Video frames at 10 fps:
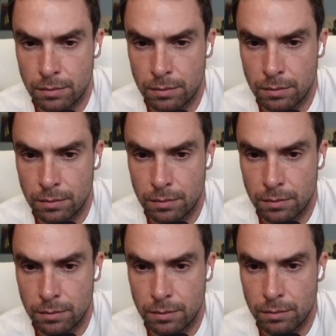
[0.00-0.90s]

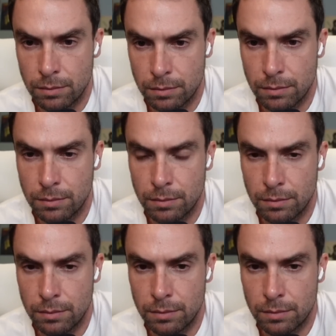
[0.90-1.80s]

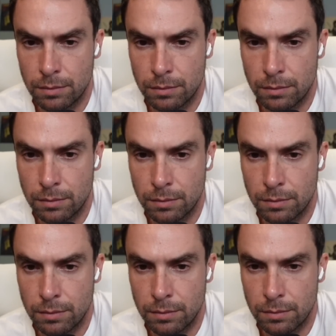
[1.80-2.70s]

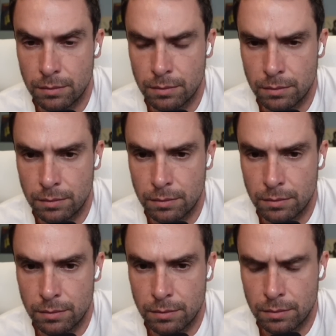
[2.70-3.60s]

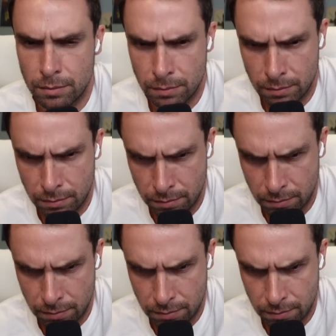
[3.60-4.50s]

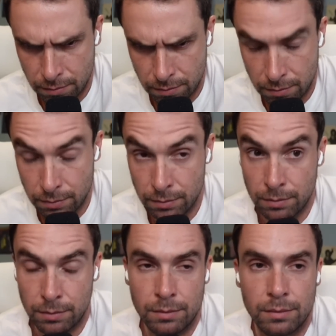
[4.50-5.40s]

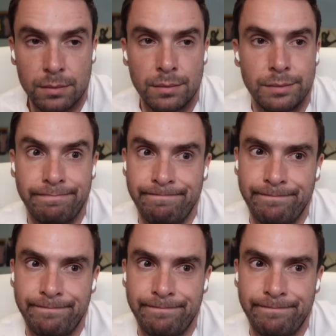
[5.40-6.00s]
This person isn't speaking.